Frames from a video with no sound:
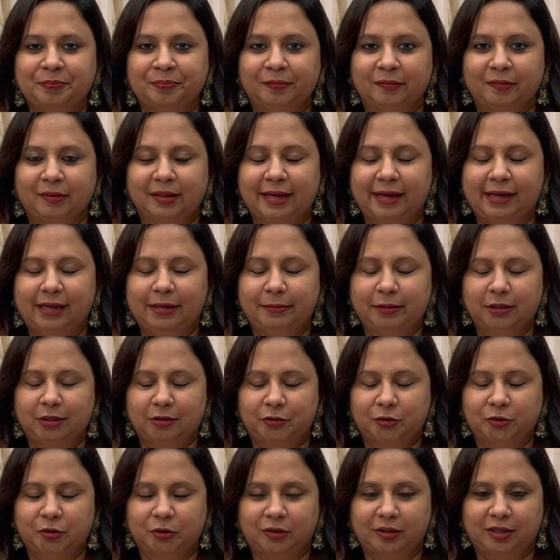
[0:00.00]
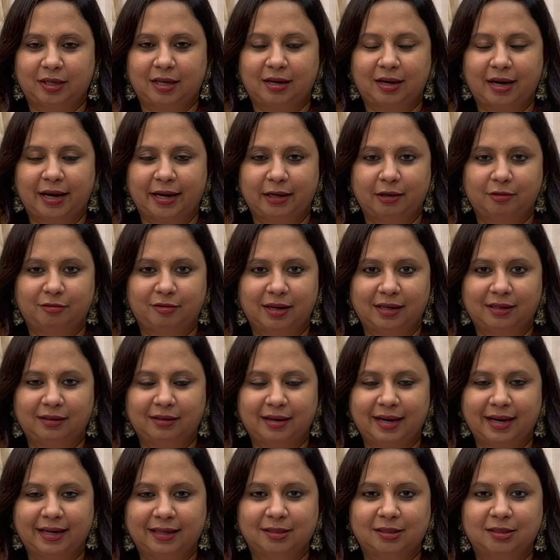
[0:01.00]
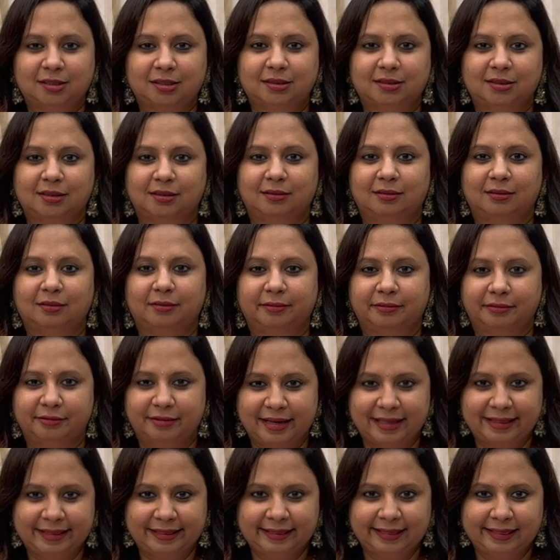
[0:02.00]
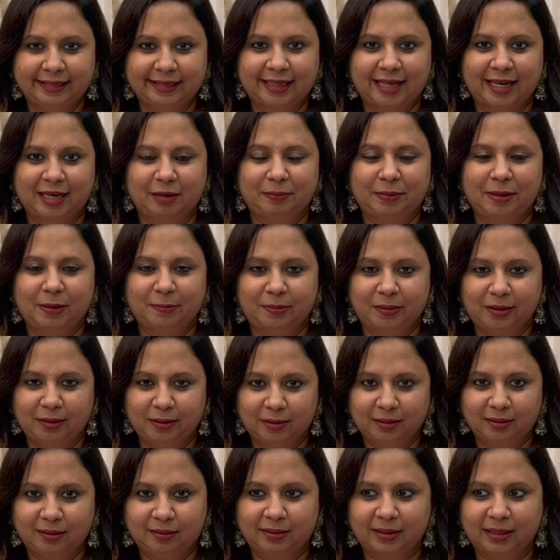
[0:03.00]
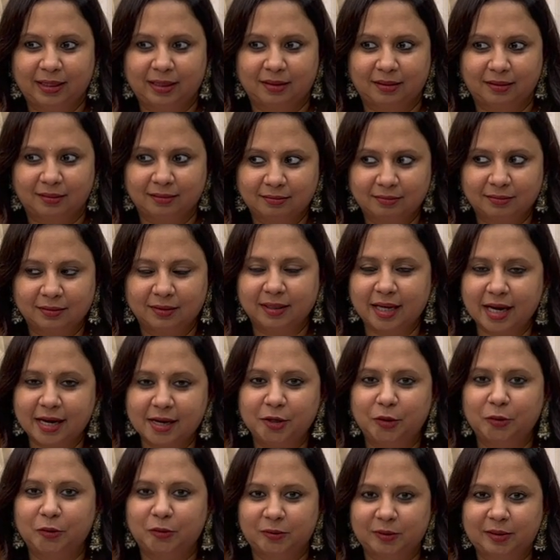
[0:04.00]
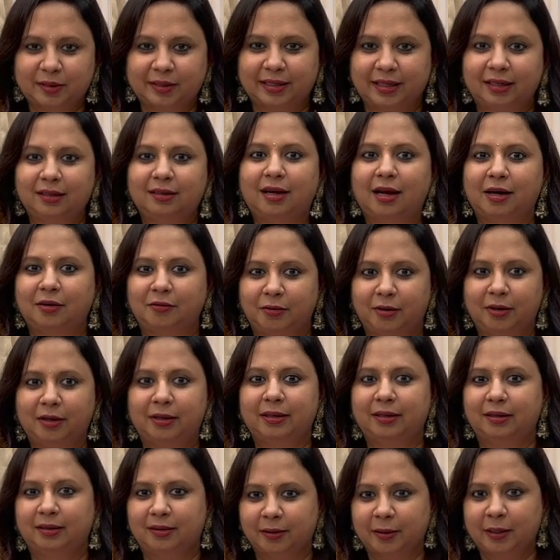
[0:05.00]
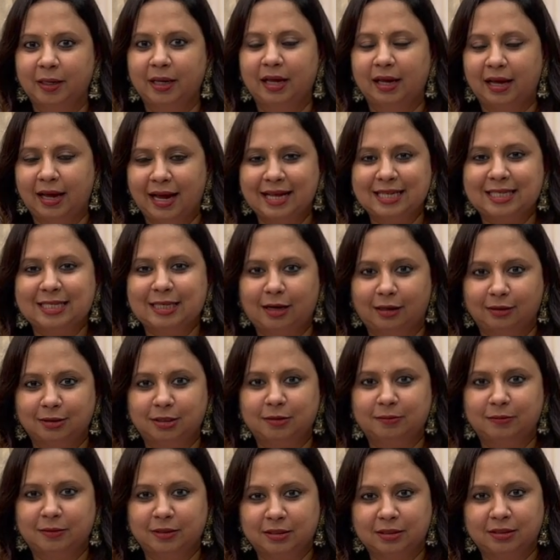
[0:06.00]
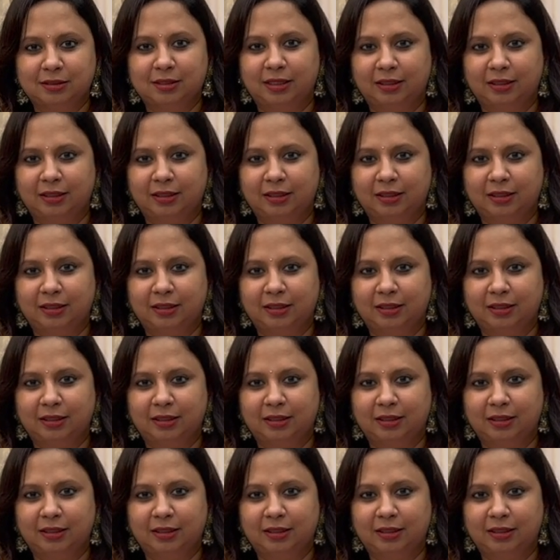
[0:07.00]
element of Shukra kind of attracts wealth, and people tend to get converted as customers than